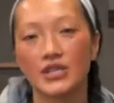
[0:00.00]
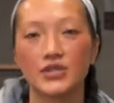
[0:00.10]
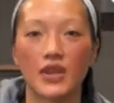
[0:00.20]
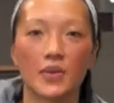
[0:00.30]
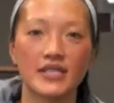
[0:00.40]

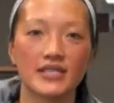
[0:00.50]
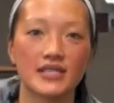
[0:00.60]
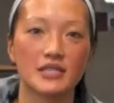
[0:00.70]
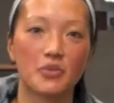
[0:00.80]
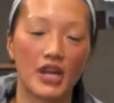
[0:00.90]
So they went to
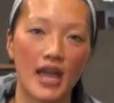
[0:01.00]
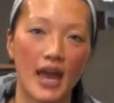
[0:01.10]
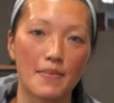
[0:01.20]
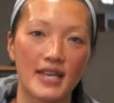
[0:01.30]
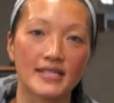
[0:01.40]
the spring
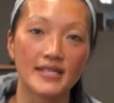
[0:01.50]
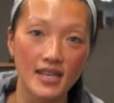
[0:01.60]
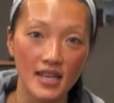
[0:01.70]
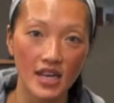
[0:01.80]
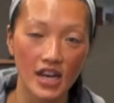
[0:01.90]
camp at
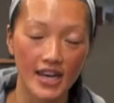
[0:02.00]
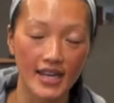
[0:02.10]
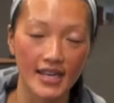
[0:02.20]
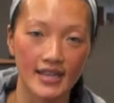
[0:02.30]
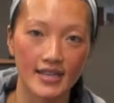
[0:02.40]
City Year
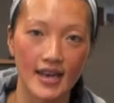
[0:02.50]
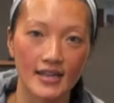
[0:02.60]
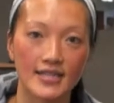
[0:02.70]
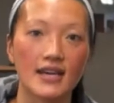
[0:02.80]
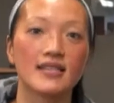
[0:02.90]
in
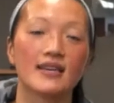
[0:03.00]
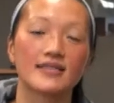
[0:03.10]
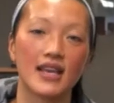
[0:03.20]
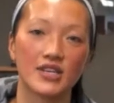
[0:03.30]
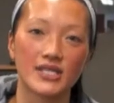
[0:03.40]
uh, downtown
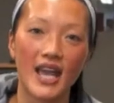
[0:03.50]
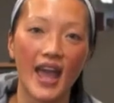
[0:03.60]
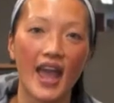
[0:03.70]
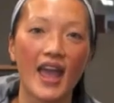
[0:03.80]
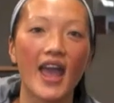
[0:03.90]
San
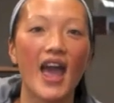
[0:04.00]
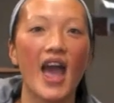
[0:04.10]
Jose.